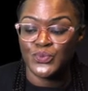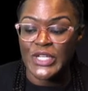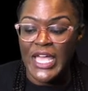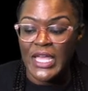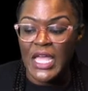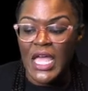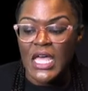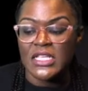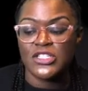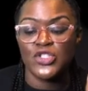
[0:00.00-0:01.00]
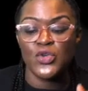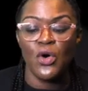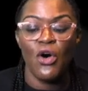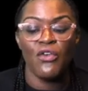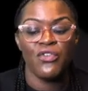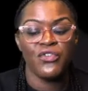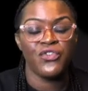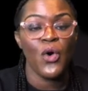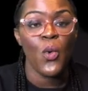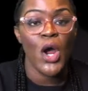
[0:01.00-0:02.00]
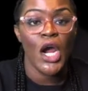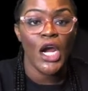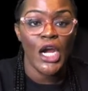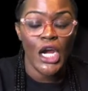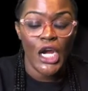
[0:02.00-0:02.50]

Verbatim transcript: Okay, let's do four.